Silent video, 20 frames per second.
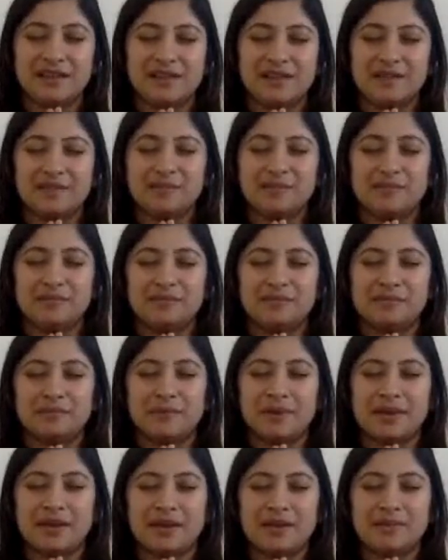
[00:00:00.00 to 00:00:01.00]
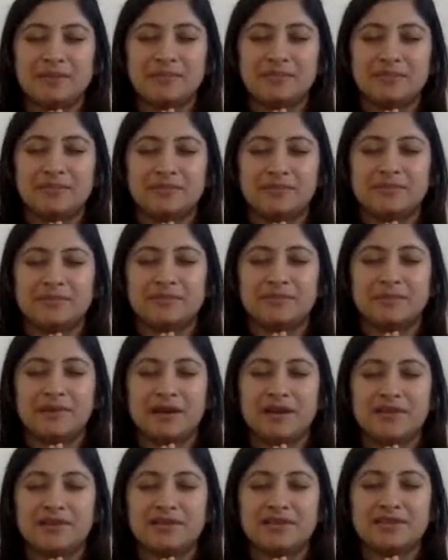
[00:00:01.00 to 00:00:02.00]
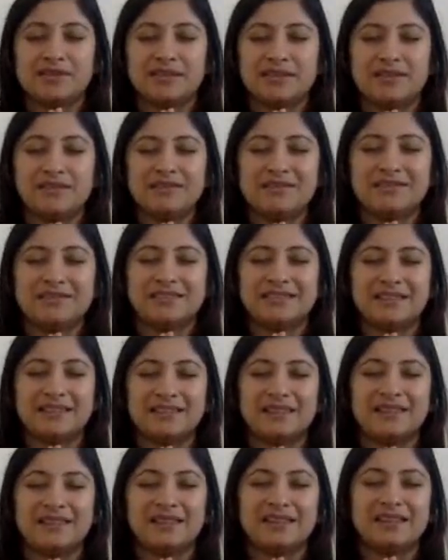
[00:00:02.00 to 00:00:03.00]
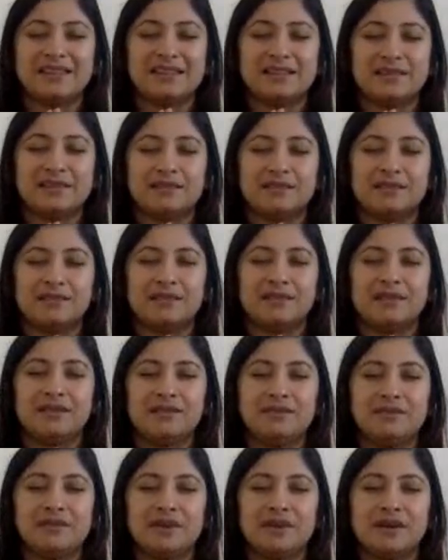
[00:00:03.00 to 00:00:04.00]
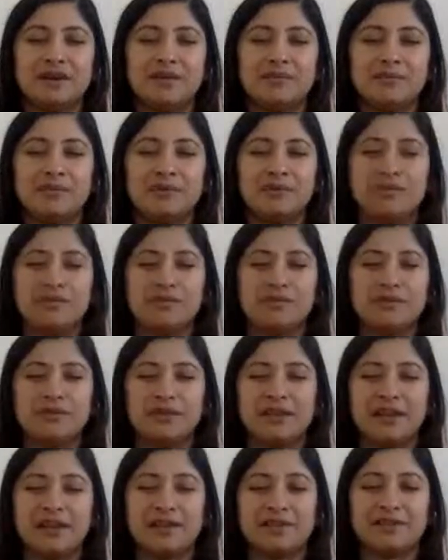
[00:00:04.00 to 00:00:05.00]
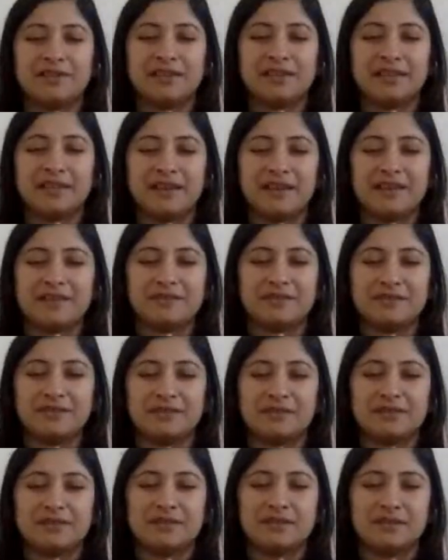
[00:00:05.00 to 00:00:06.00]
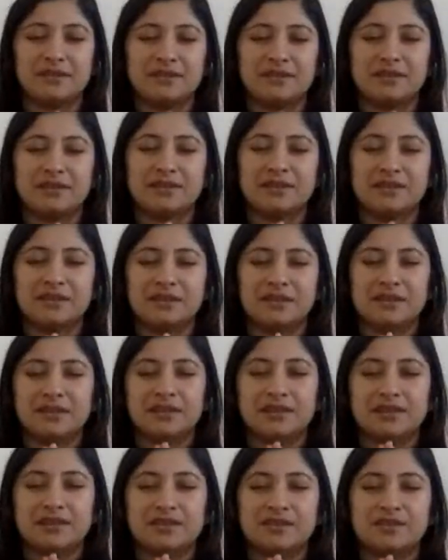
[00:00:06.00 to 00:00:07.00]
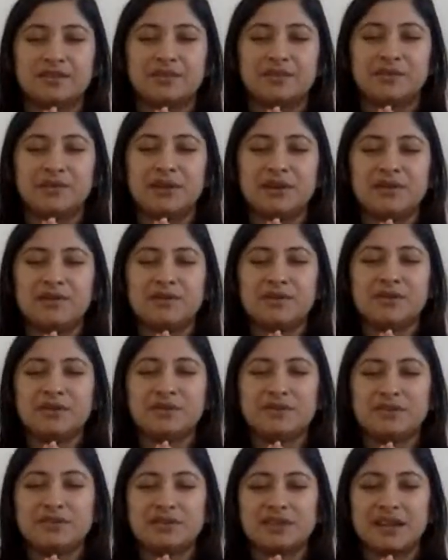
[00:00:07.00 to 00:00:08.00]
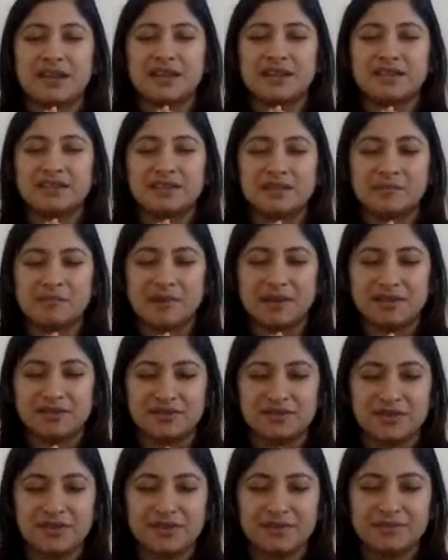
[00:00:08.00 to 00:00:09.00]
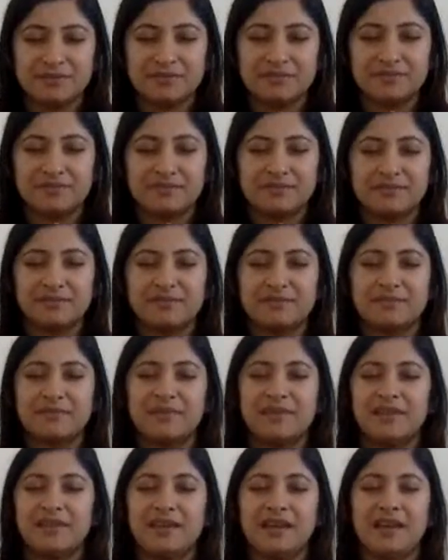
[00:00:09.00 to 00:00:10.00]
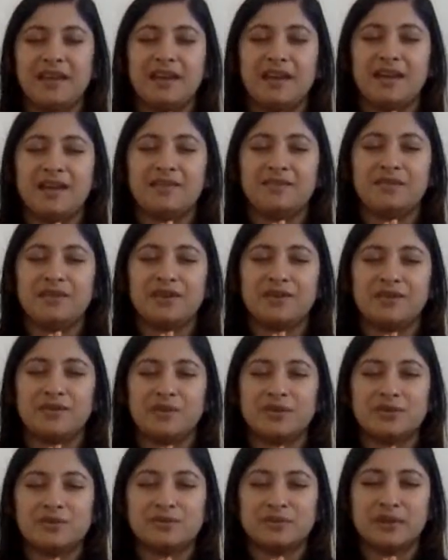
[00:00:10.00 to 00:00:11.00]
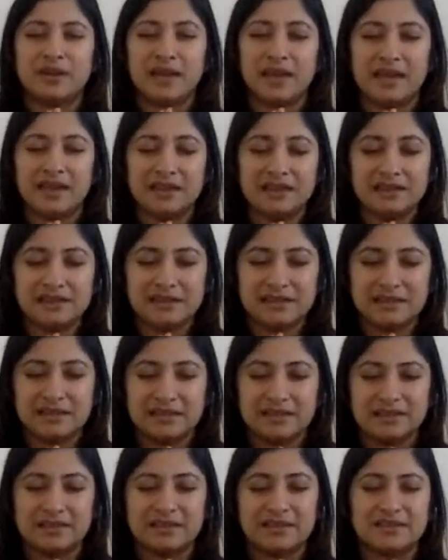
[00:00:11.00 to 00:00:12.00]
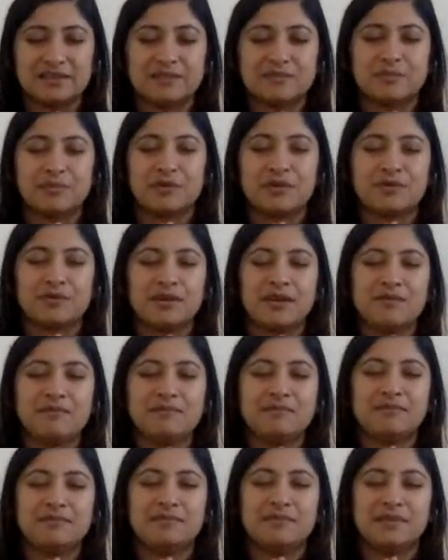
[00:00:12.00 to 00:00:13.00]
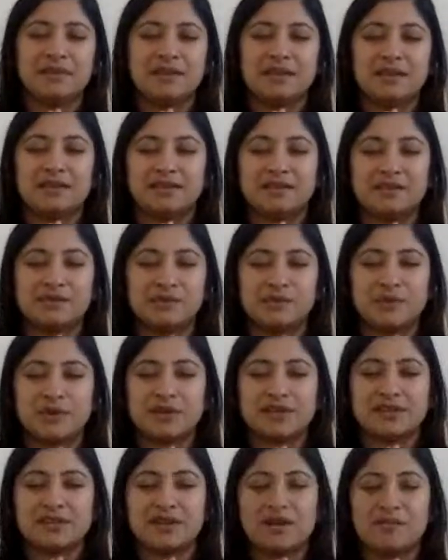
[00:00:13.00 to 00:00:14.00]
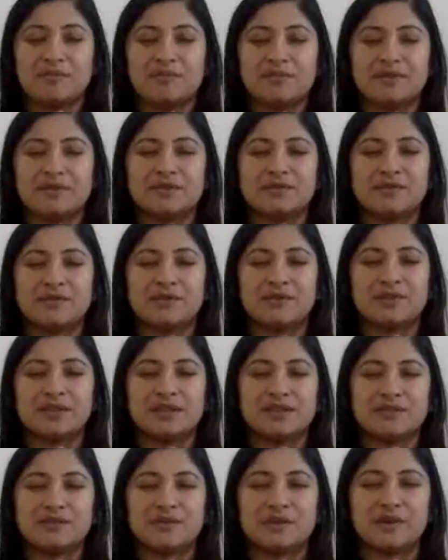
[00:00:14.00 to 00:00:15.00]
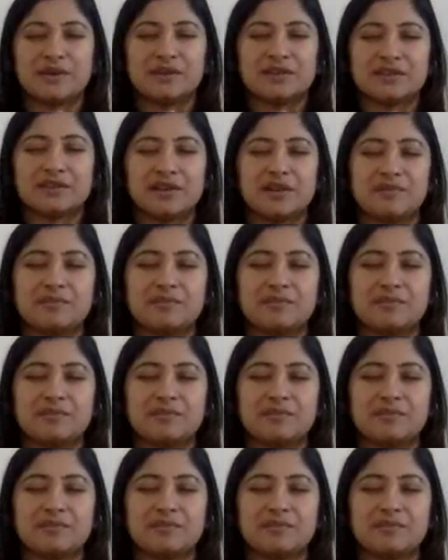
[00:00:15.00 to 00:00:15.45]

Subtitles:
so that we can help ourselves live a beautiful, healthy life. So we're going to chant a mantra, and we're going to end this program, this workshop, this 4 days workshop.